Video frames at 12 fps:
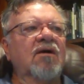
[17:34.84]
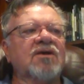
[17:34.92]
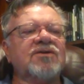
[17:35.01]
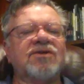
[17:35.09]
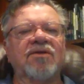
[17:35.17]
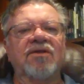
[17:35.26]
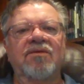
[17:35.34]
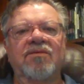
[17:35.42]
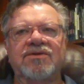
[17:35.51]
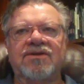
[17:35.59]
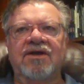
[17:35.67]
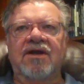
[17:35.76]
Also, there
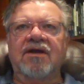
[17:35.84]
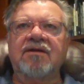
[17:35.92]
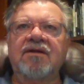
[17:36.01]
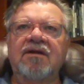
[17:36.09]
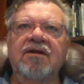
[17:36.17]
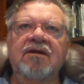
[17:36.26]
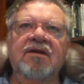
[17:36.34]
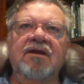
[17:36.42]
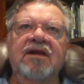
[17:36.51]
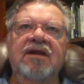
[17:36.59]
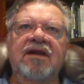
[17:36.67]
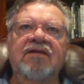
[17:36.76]
was a
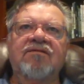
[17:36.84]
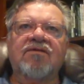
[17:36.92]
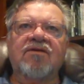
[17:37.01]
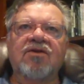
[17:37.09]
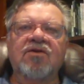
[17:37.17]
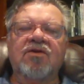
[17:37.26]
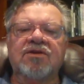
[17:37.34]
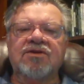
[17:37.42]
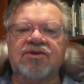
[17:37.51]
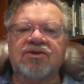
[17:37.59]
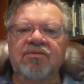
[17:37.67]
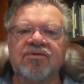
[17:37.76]
need for new
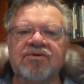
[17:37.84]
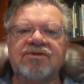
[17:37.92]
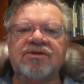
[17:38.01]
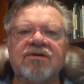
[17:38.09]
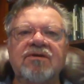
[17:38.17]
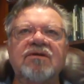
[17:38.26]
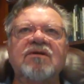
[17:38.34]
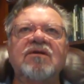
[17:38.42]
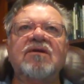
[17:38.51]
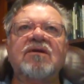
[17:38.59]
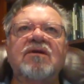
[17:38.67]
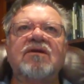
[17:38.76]
consumers
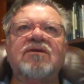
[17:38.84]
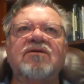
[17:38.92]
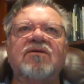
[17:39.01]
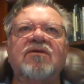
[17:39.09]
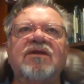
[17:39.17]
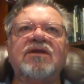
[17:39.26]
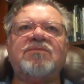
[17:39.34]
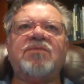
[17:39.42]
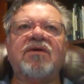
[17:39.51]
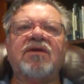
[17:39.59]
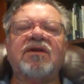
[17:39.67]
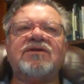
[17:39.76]
during this
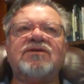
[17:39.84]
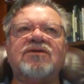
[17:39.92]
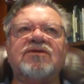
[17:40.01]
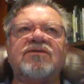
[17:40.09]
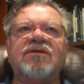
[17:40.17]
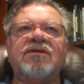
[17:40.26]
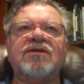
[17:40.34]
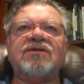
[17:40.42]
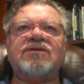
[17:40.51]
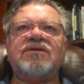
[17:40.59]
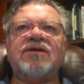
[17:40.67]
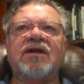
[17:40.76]
period. This
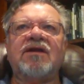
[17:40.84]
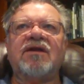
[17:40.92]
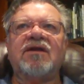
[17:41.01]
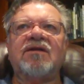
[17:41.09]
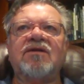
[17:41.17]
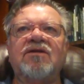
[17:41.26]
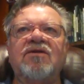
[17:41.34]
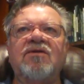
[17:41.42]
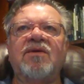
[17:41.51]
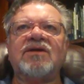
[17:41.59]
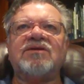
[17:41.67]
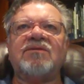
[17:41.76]
in
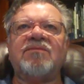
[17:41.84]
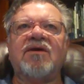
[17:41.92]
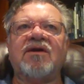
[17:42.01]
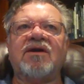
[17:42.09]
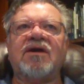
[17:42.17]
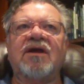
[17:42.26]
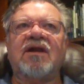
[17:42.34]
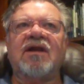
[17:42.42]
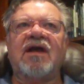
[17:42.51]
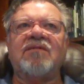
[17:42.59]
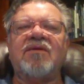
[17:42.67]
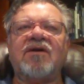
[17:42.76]
U.S.
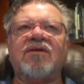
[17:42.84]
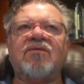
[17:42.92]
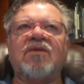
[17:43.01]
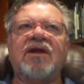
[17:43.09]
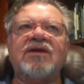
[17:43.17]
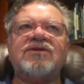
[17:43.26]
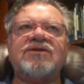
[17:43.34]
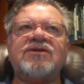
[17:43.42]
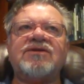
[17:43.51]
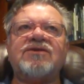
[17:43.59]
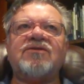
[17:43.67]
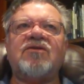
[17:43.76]
Latin American relations.
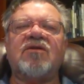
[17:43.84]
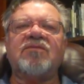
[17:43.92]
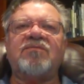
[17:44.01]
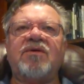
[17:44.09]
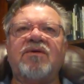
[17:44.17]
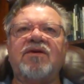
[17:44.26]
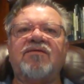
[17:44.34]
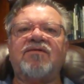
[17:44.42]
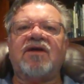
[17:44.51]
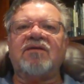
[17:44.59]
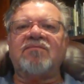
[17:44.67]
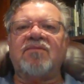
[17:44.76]
This is called a period
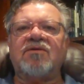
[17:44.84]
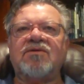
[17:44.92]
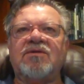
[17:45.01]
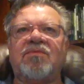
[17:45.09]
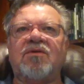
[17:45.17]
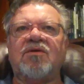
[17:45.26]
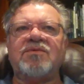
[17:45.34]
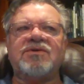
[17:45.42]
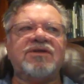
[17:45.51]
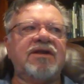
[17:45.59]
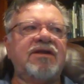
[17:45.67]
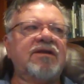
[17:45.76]
of gunboat
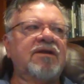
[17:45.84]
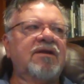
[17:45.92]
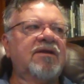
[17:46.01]
diplomacy.